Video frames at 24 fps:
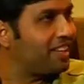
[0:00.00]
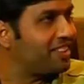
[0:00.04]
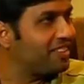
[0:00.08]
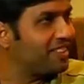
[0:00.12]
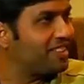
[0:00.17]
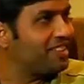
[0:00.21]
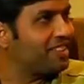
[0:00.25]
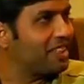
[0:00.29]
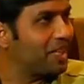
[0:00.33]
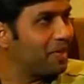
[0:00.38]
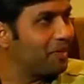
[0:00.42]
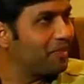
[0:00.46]

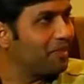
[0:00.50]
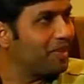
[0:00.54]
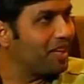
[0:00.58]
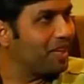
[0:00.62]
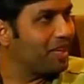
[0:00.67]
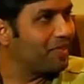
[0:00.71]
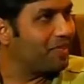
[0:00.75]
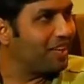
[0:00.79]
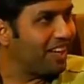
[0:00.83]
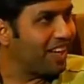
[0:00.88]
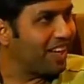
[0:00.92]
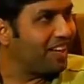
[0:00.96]
the same
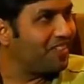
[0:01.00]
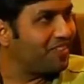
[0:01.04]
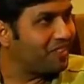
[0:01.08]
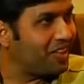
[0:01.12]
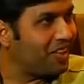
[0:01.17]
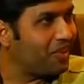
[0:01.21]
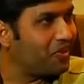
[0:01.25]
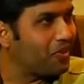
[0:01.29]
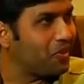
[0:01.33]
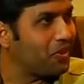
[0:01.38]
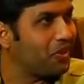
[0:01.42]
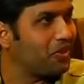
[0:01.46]
time. Like
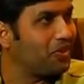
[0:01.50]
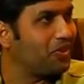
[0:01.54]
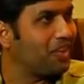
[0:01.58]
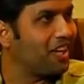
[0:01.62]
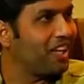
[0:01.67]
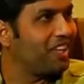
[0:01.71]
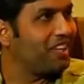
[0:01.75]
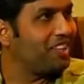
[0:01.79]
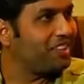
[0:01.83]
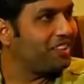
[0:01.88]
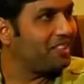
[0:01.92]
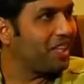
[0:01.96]
I want to
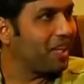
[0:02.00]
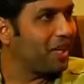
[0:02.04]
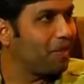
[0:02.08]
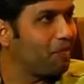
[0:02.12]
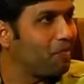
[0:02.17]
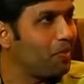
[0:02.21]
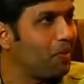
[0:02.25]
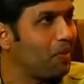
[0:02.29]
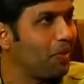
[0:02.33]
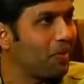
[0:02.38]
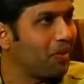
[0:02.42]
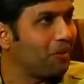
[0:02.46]
understand
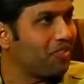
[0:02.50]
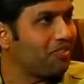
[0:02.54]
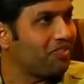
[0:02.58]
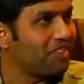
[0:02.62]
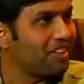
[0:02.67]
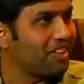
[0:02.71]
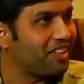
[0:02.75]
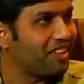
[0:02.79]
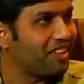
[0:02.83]
more of it.